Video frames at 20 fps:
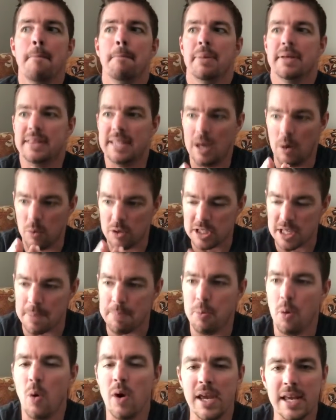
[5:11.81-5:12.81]
But there was a
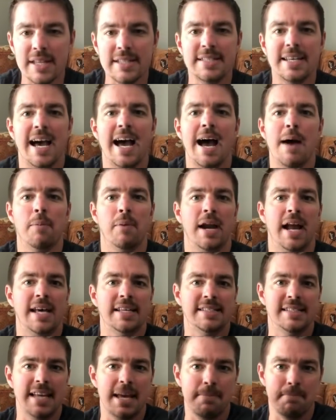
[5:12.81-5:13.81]
point in time when I
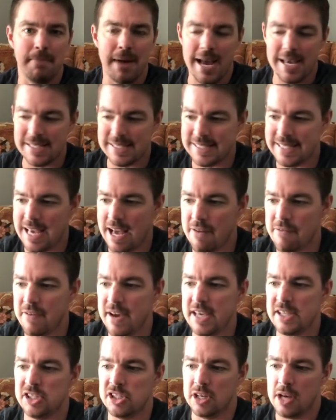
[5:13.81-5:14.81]
say my
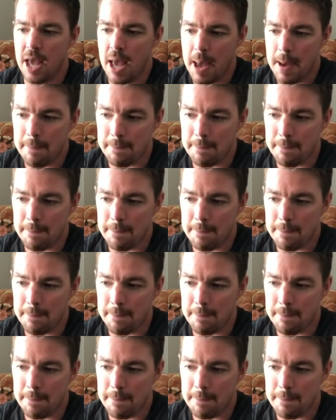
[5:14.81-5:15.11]
salvation,